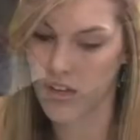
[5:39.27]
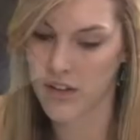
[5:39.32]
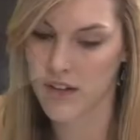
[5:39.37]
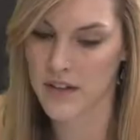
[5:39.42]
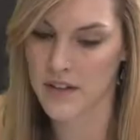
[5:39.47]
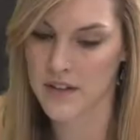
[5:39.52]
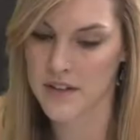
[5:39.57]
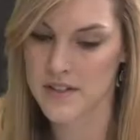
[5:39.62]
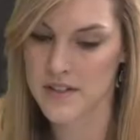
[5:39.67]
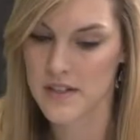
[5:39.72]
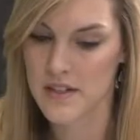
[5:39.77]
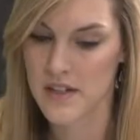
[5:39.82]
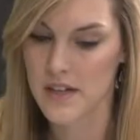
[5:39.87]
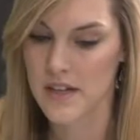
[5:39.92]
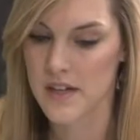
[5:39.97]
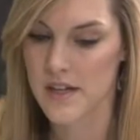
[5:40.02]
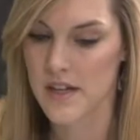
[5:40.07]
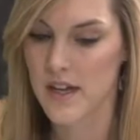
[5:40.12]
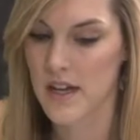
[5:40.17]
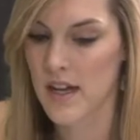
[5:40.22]
And
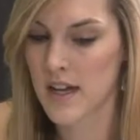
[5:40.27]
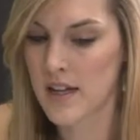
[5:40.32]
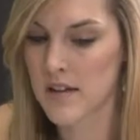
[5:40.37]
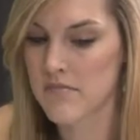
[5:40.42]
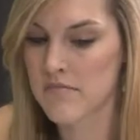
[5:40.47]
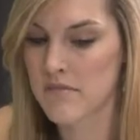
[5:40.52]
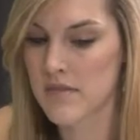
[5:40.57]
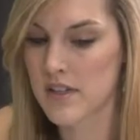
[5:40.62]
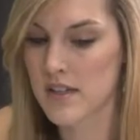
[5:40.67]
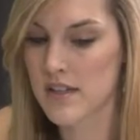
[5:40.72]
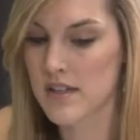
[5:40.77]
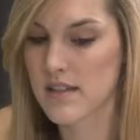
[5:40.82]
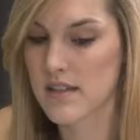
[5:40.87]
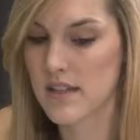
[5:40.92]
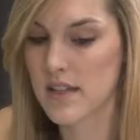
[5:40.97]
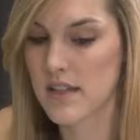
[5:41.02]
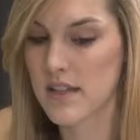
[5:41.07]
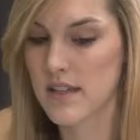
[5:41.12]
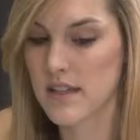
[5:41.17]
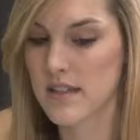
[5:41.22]

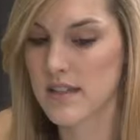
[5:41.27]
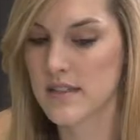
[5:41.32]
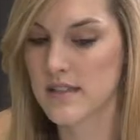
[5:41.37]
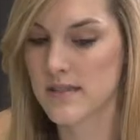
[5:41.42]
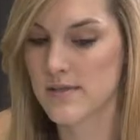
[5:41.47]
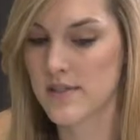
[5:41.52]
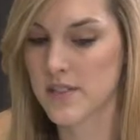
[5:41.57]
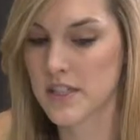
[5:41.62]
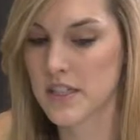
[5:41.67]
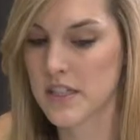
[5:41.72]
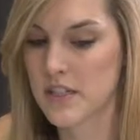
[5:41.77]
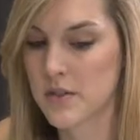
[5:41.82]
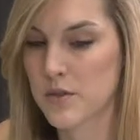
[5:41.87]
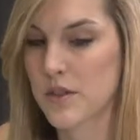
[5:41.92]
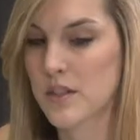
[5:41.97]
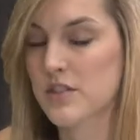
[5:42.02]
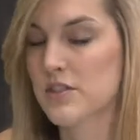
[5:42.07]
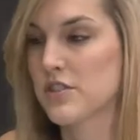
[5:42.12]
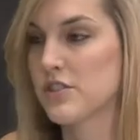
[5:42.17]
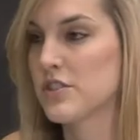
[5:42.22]
he is very
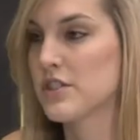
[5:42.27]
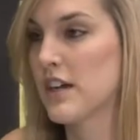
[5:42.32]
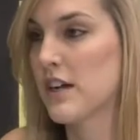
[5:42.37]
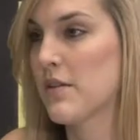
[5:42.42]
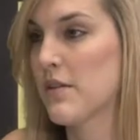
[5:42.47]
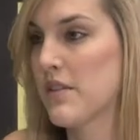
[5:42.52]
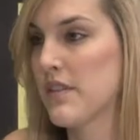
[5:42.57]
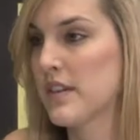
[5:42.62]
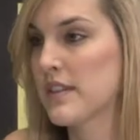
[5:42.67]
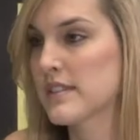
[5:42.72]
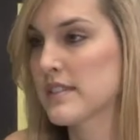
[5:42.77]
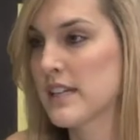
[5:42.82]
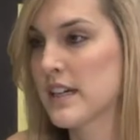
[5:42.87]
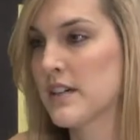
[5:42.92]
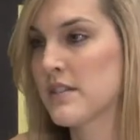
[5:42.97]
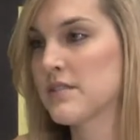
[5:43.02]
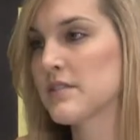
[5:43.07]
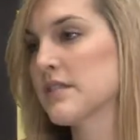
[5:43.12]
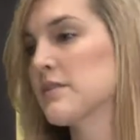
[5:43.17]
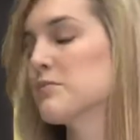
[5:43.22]
quick to shout things
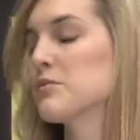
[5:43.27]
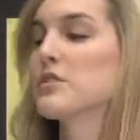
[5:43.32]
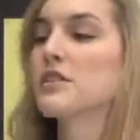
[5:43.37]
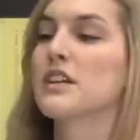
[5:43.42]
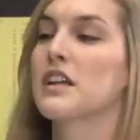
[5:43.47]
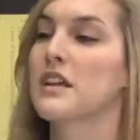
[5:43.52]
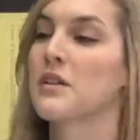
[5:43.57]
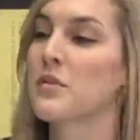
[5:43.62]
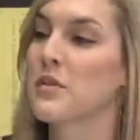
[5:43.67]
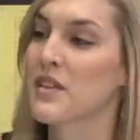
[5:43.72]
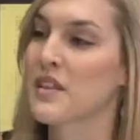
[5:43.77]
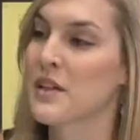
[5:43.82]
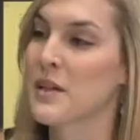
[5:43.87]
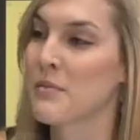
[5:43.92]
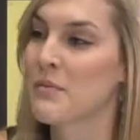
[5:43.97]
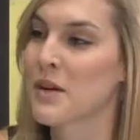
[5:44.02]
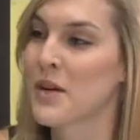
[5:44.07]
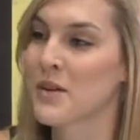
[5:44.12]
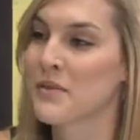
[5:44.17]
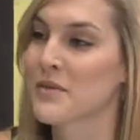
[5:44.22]
out, and I'm working with
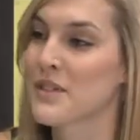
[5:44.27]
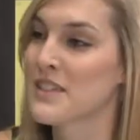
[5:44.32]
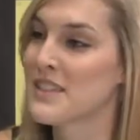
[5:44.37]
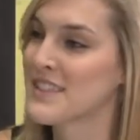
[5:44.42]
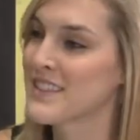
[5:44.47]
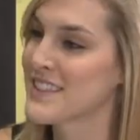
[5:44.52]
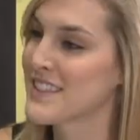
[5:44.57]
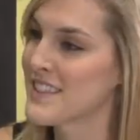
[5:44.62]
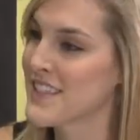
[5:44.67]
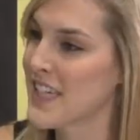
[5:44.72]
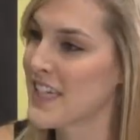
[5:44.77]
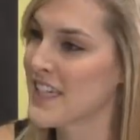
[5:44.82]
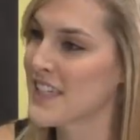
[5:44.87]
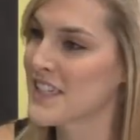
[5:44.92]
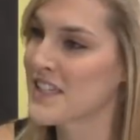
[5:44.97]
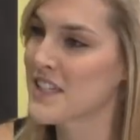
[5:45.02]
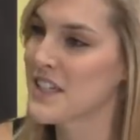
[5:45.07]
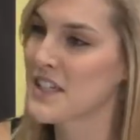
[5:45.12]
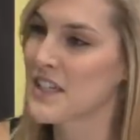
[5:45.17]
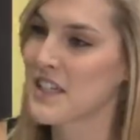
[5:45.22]
him on raising his
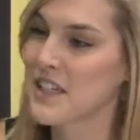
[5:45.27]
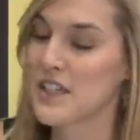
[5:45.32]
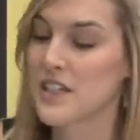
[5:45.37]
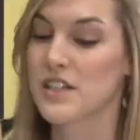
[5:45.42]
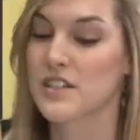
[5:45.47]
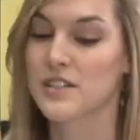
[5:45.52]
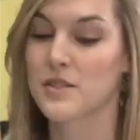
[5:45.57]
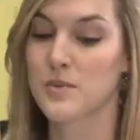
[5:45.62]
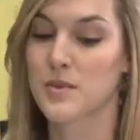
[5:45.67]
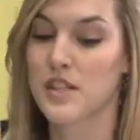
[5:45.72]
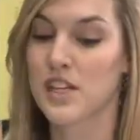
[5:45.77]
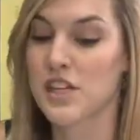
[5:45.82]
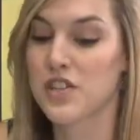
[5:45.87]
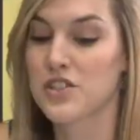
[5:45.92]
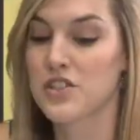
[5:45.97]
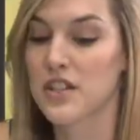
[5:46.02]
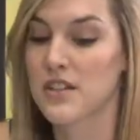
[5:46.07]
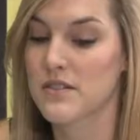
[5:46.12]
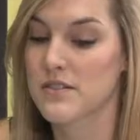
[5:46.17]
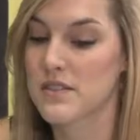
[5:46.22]
hand, because when he
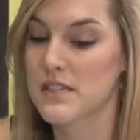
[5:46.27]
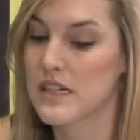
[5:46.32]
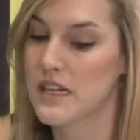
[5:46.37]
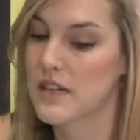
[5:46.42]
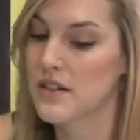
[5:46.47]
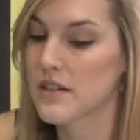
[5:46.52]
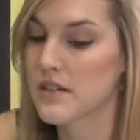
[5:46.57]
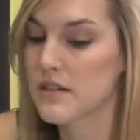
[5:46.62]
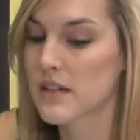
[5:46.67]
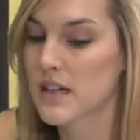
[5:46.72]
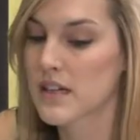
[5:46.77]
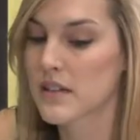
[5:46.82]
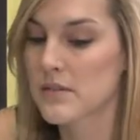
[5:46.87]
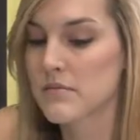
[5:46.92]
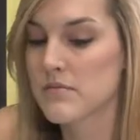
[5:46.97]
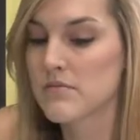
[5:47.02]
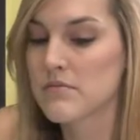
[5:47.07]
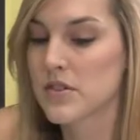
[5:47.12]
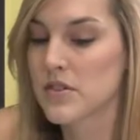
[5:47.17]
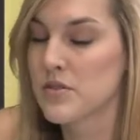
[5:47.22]
shouts it out, it kind of
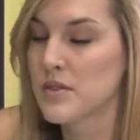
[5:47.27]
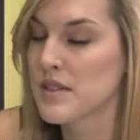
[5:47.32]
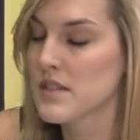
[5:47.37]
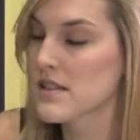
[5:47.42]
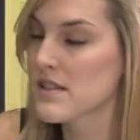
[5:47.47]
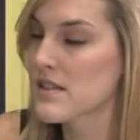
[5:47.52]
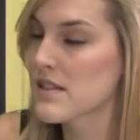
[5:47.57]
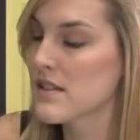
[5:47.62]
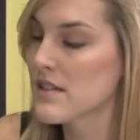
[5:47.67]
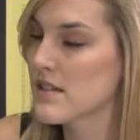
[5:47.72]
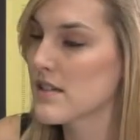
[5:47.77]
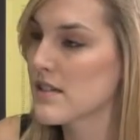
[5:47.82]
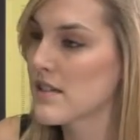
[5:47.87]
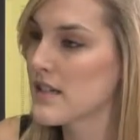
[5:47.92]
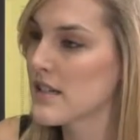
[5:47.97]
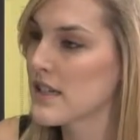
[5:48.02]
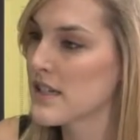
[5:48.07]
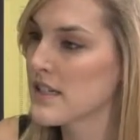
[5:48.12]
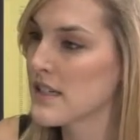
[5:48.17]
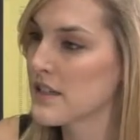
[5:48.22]
ruins the
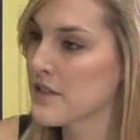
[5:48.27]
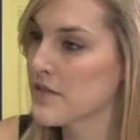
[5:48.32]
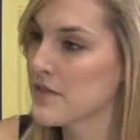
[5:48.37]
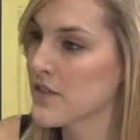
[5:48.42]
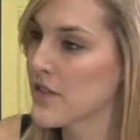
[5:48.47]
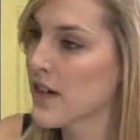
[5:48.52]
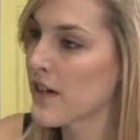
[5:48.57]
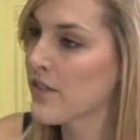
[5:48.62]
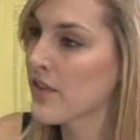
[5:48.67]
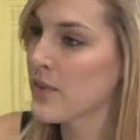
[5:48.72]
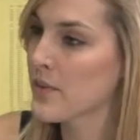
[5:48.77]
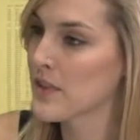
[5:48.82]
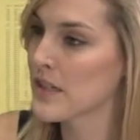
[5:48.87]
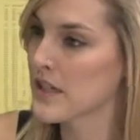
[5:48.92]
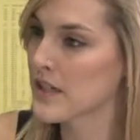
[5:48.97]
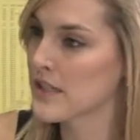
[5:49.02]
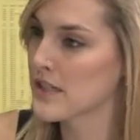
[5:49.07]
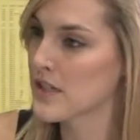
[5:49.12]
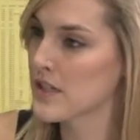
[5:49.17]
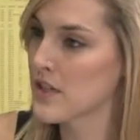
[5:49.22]
idea for everyone
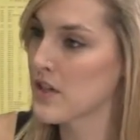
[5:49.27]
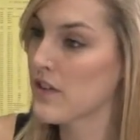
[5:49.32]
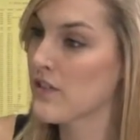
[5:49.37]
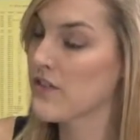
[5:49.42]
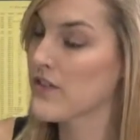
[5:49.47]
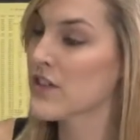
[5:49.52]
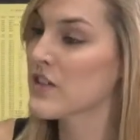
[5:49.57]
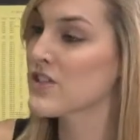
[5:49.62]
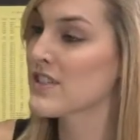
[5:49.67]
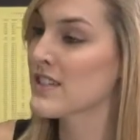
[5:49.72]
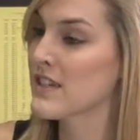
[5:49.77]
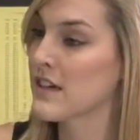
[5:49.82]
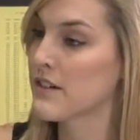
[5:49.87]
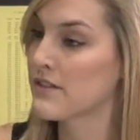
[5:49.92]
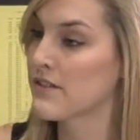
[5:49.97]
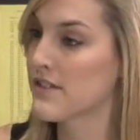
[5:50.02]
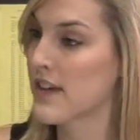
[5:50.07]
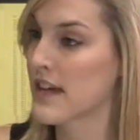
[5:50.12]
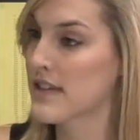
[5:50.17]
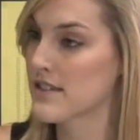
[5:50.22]
else. He figures it out
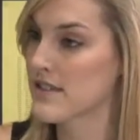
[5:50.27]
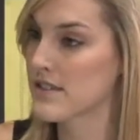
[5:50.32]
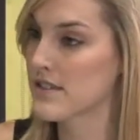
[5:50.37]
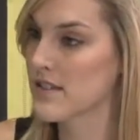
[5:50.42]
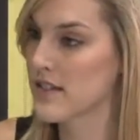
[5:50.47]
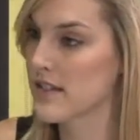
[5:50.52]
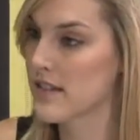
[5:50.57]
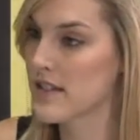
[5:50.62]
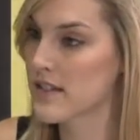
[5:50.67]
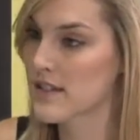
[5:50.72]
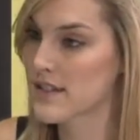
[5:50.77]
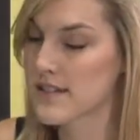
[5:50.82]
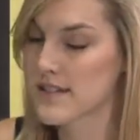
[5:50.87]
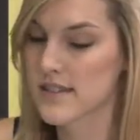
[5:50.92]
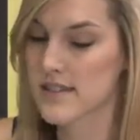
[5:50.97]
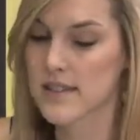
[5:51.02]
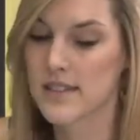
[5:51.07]
faster than others.